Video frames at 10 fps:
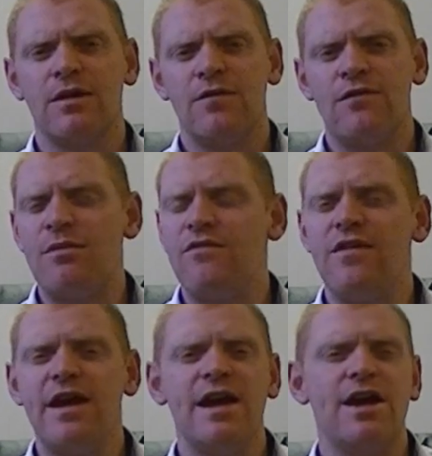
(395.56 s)
from the
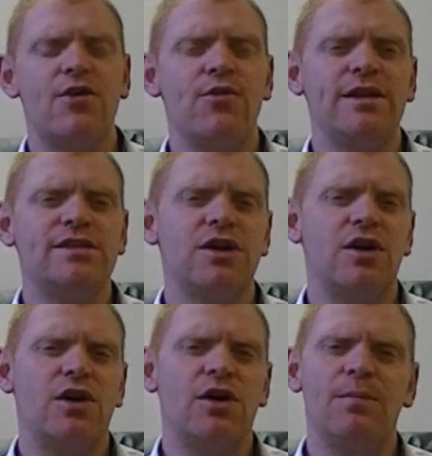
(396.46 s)
very
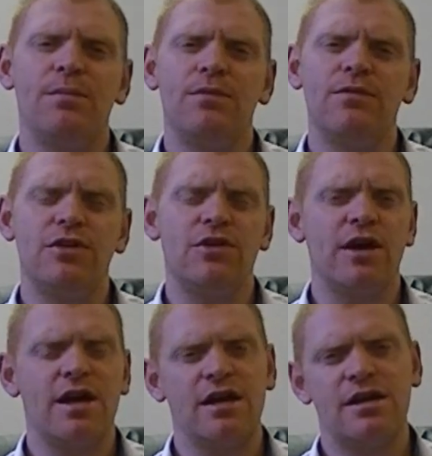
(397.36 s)
top of your
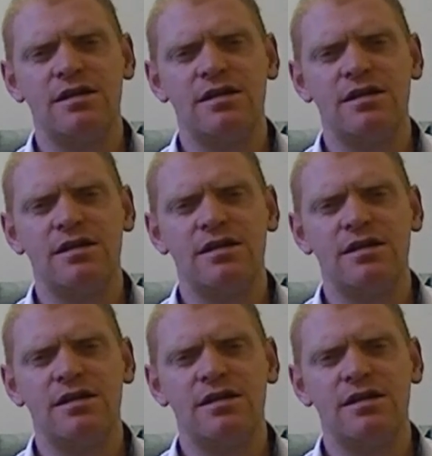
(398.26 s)
head,